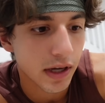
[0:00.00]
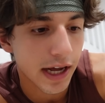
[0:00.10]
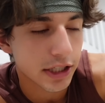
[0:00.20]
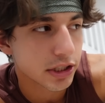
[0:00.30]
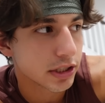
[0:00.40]

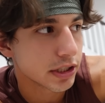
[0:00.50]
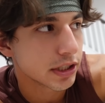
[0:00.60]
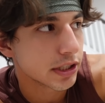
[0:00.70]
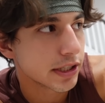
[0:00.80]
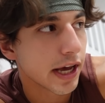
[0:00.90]

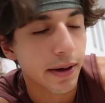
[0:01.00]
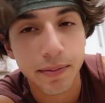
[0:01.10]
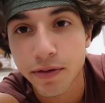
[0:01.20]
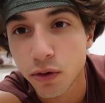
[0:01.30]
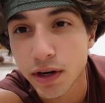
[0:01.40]
Actually, yeah,
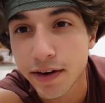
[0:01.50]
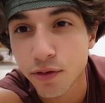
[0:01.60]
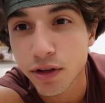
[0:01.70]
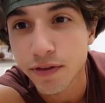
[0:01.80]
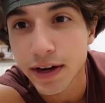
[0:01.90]
before
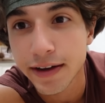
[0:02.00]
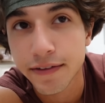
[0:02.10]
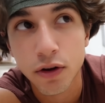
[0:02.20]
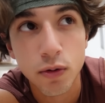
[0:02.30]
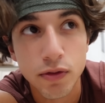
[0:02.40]

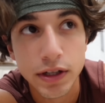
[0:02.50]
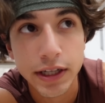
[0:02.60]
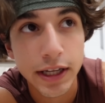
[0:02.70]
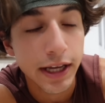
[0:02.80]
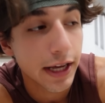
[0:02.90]
9:45,
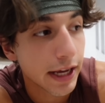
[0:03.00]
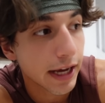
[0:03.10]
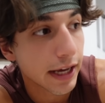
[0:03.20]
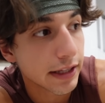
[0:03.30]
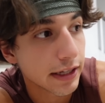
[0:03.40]
hopefully.
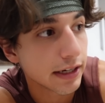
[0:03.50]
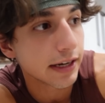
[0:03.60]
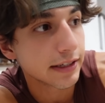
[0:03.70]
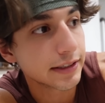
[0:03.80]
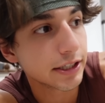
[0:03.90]
And then
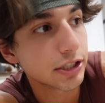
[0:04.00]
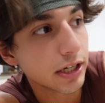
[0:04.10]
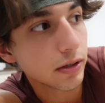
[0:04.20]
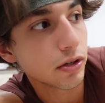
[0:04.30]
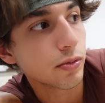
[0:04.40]
I can take a
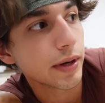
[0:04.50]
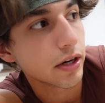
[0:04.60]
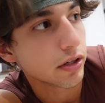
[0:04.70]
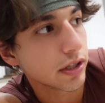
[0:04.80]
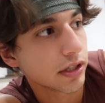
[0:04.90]
shower and go to
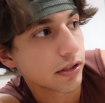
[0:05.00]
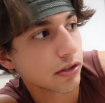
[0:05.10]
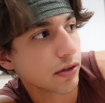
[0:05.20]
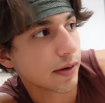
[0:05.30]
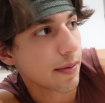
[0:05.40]
bed early,
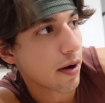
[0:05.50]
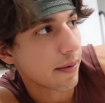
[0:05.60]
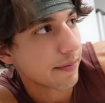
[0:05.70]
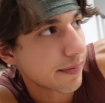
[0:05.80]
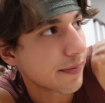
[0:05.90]
so can my
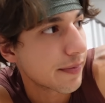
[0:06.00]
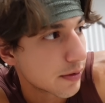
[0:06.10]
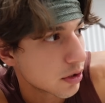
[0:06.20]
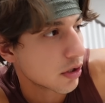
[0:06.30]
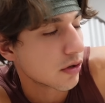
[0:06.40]
mom.
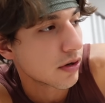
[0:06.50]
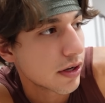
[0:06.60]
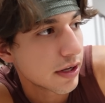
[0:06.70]
So,